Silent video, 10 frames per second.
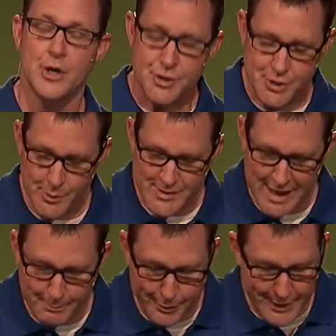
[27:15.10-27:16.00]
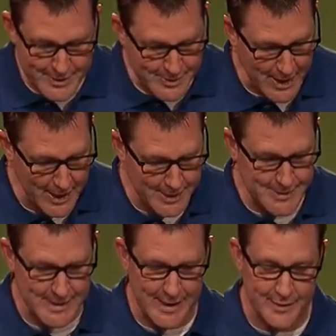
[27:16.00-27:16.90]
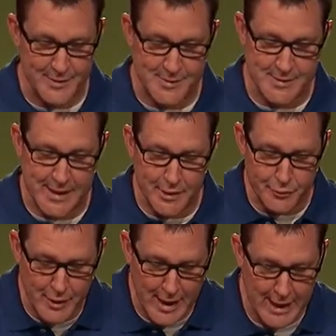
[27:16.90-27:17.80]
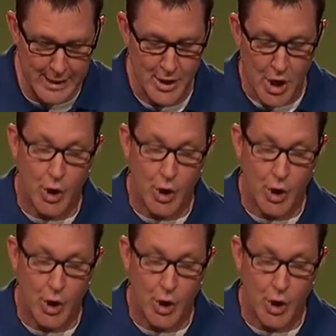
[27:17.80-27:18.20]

Suicide places us in the seat of God,